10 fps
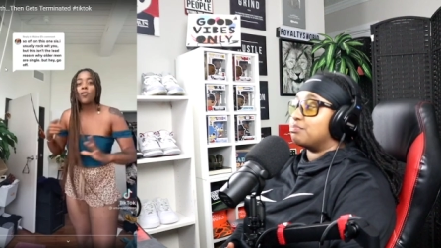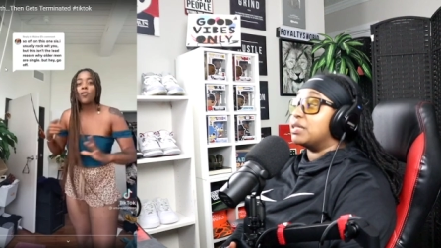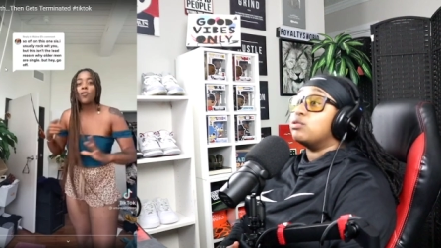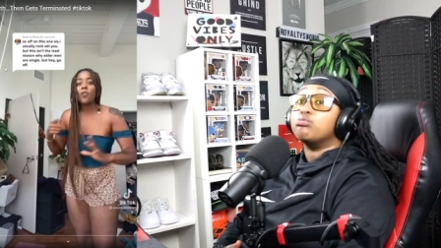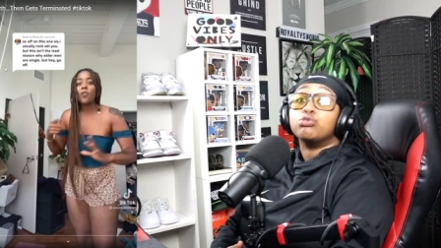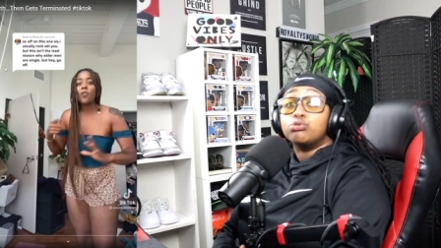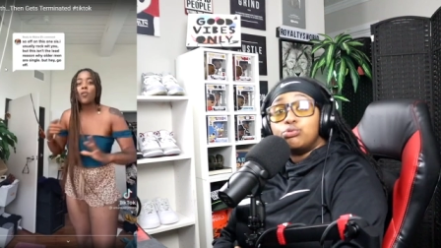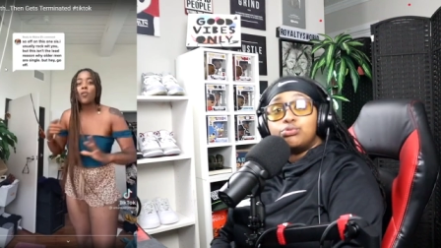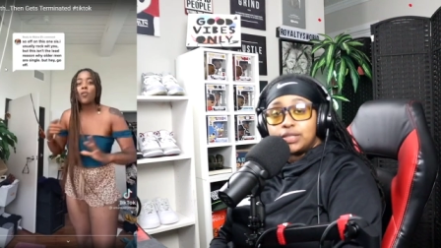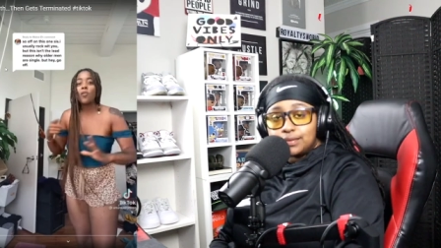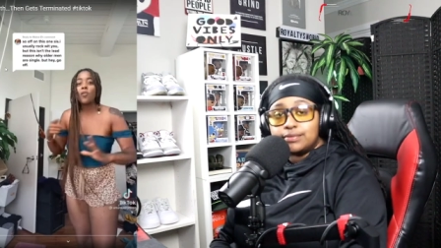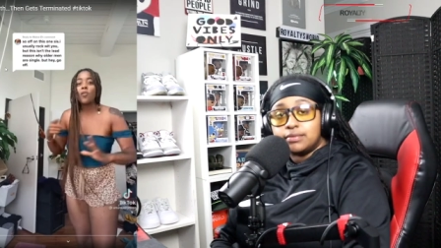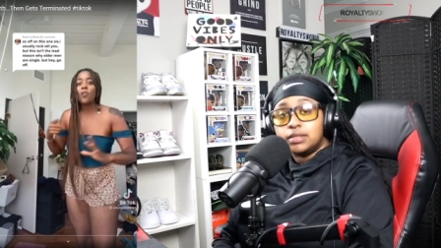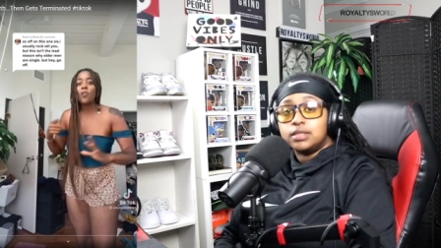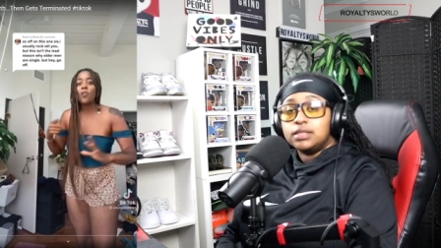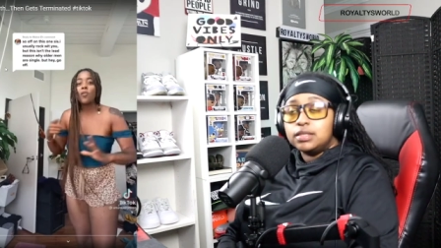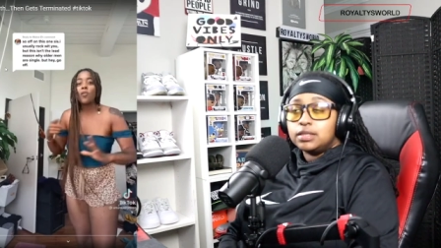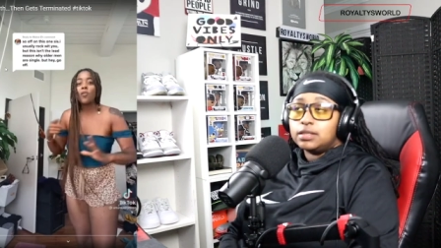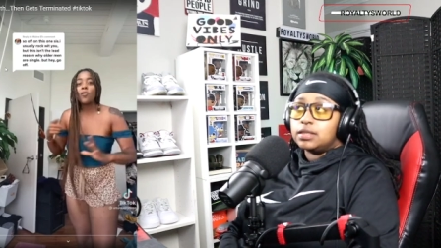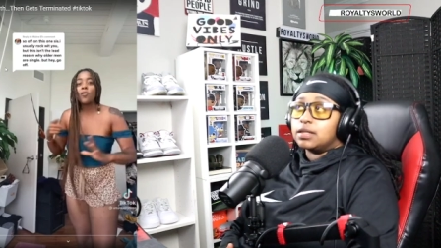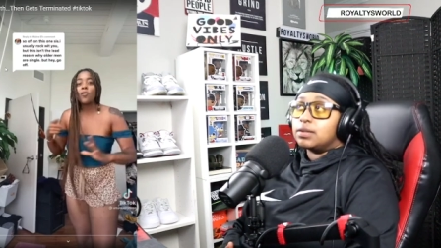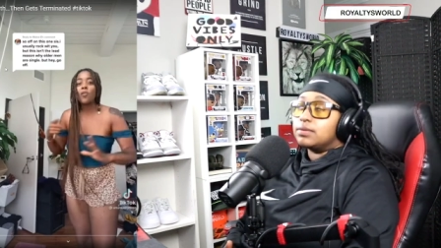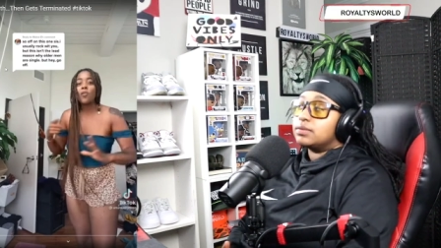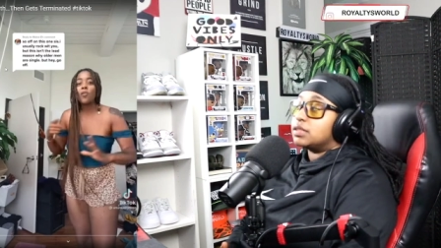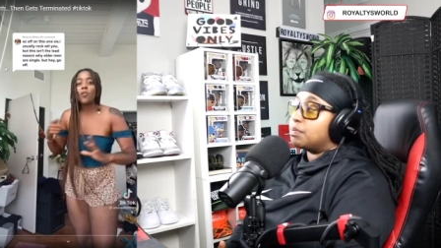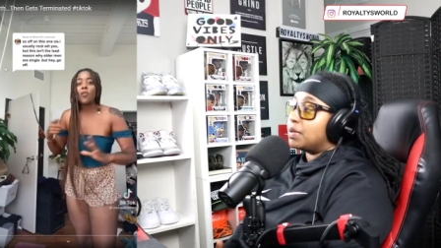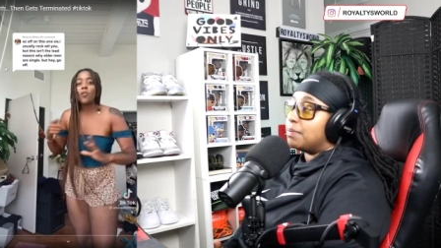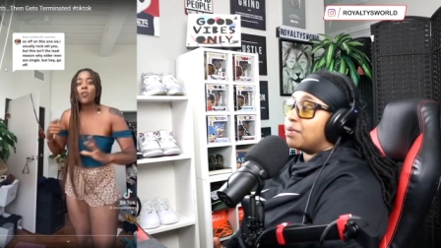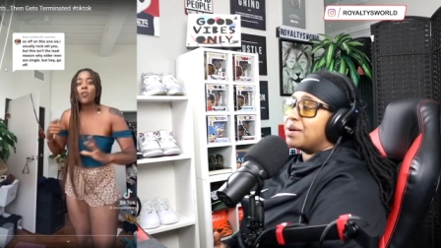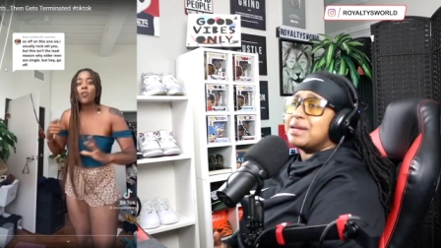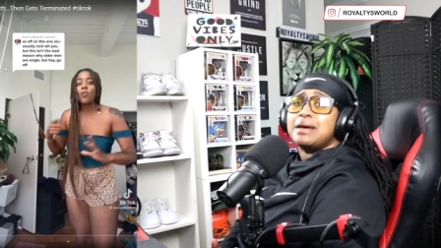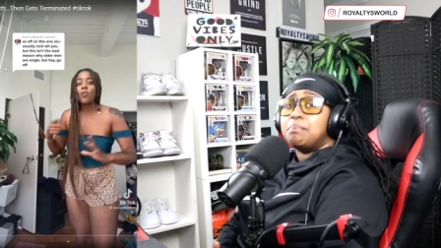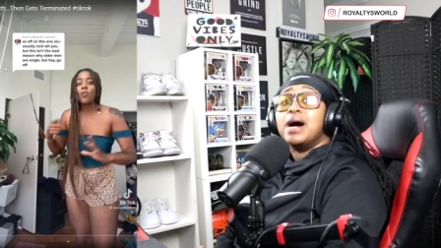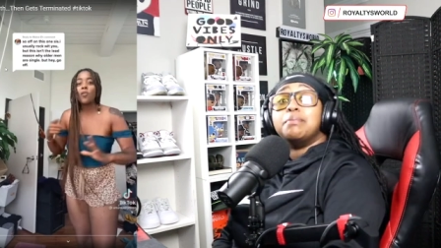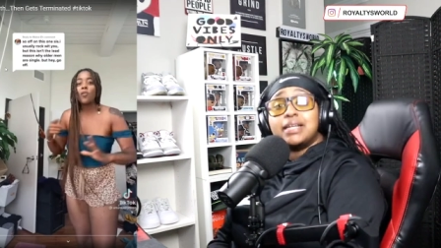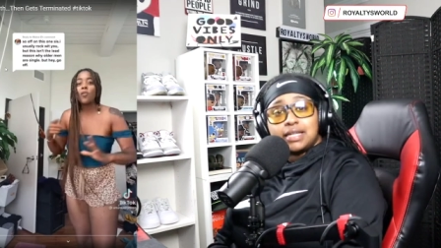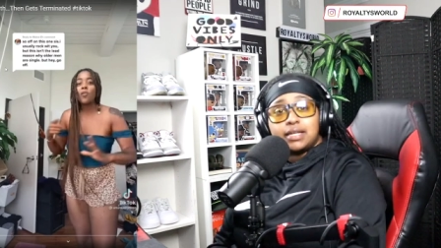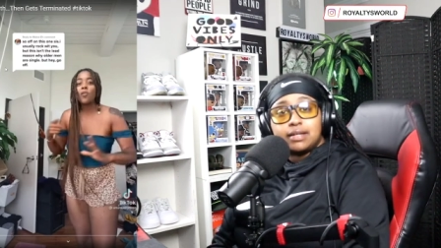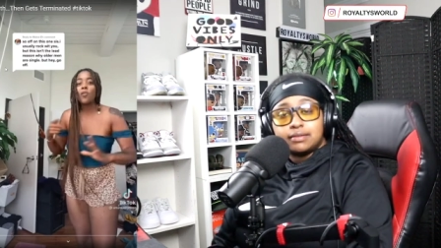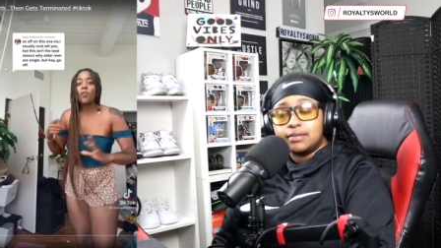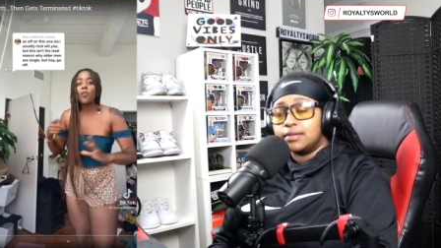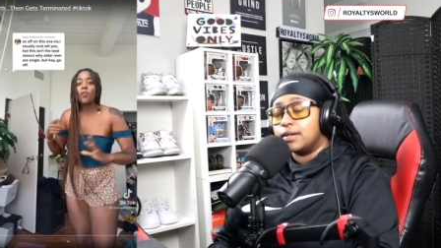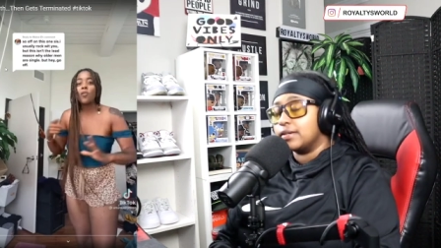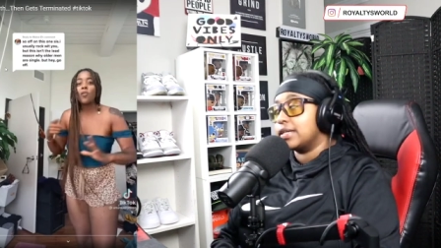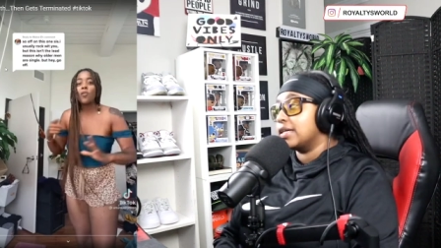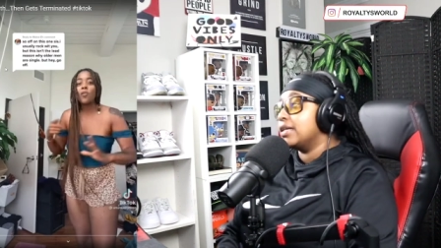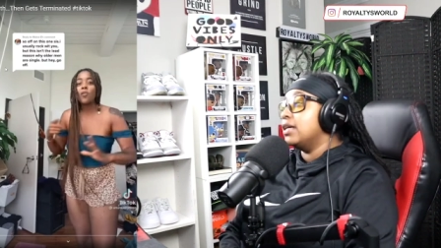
be rude and you know to people and then publicly. Okay.